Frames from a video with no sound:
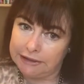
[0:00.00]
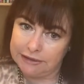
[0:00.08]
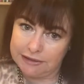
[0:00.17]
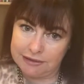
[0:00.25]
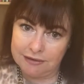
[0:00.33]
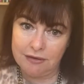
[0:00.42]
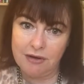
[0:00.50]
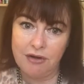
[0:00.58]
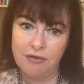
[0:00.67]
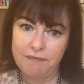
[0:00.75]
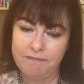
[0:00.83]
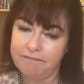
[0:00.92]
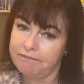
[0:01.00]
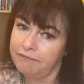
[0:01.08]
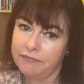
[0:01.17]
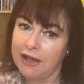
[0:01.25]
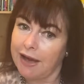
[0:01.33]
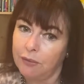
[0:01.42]
I didn't know
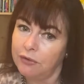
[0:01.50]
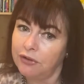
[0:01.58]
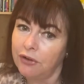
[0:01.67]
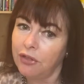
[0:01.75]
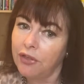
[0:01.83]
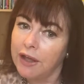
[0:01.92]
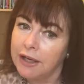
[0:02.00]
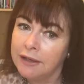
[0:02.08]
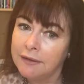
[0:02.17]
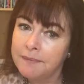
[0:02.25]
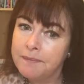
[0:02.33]
that was a thing.